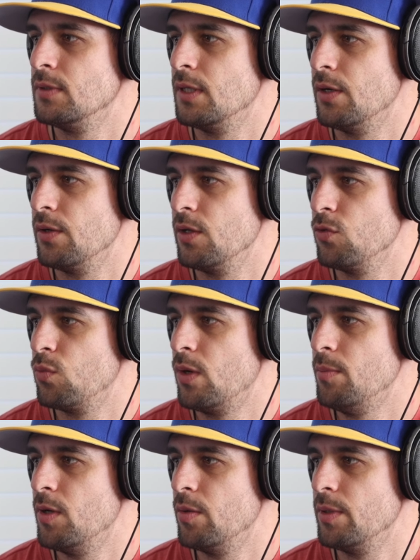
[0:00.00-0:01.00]
There it is.
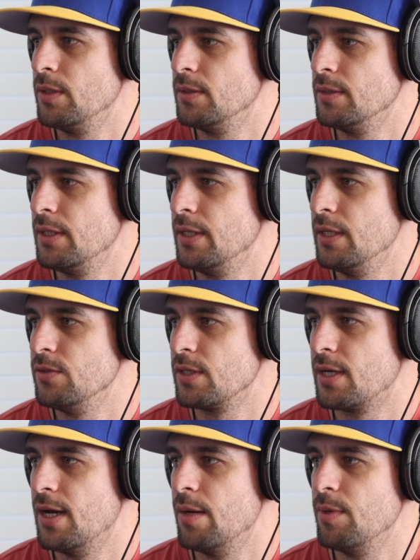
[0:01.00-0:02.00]
One moment. It is a
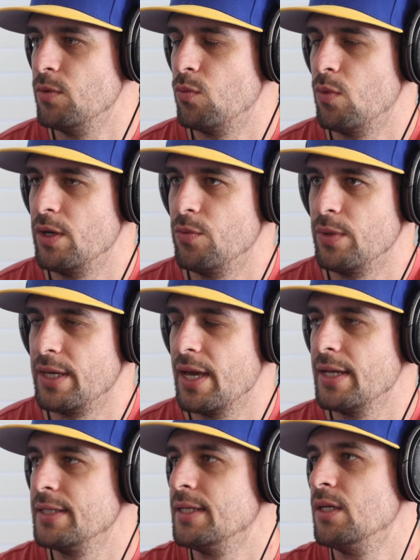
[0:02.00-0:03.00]
common. What did we
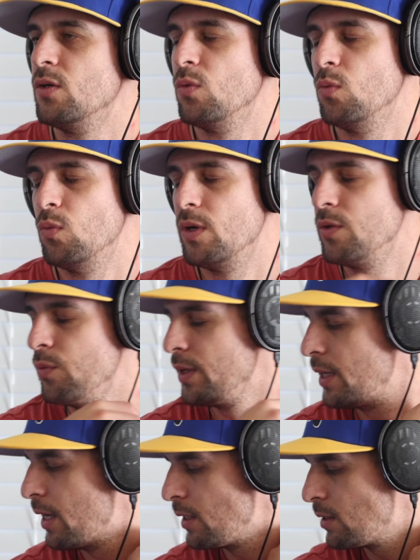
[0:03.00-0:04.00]
get? What did we
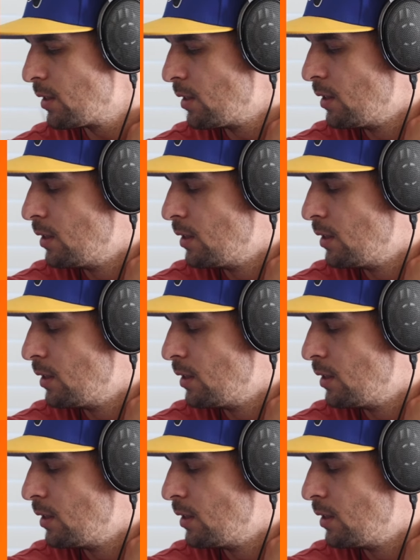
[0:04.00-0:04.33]
get?